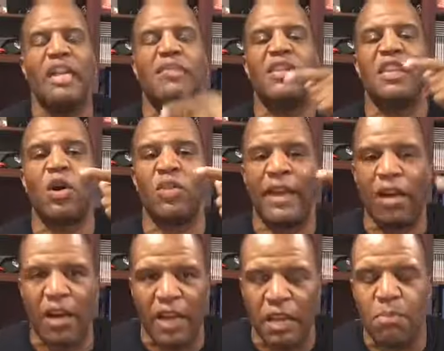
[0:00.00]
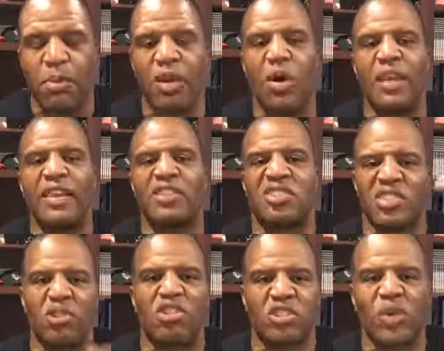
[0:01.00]
Even though they are employed, they're
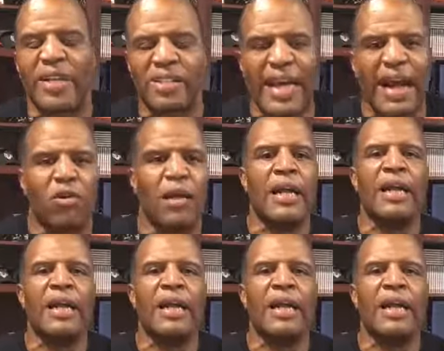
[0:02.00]
still stressed out.